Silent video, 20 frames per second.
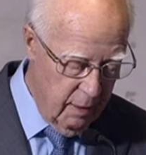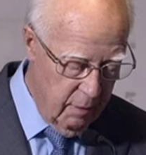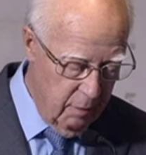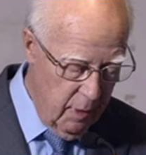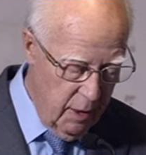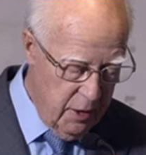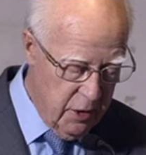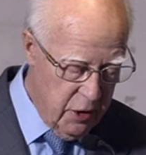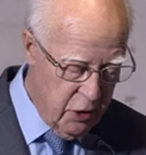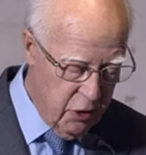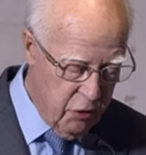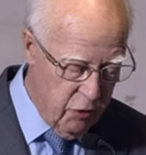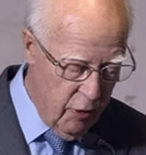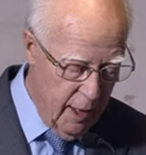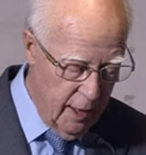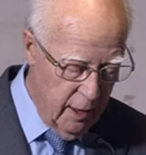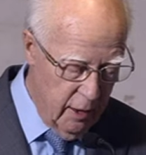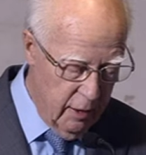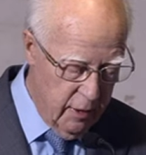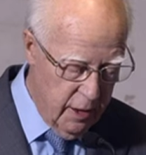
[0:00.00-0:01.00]
My
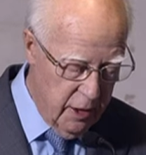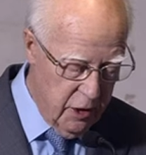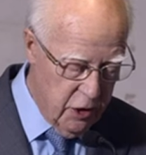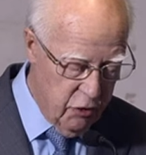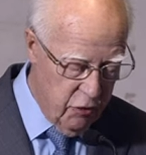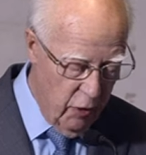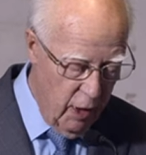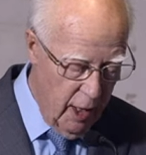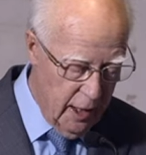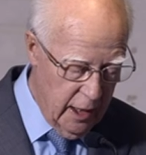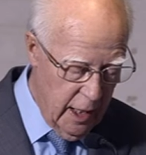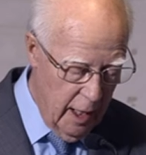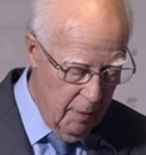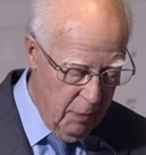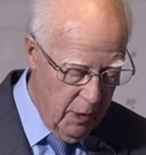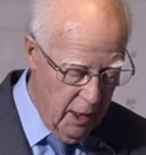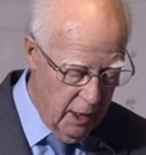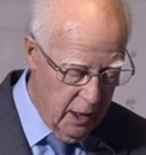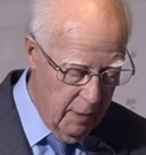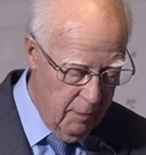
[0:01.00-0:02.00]
strength is dried up
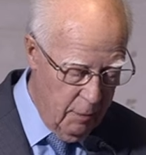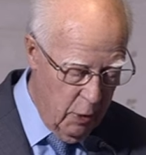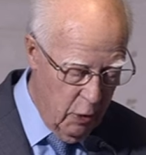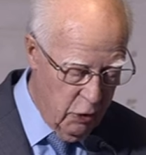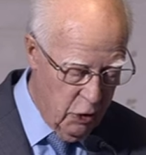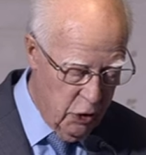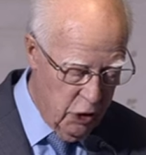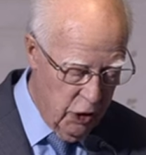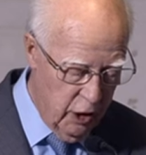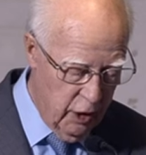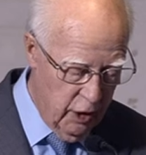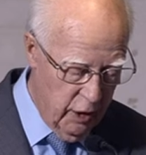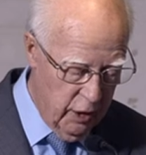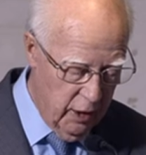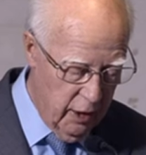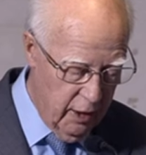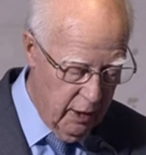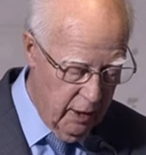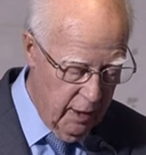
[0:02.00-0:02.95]
like a potsherd,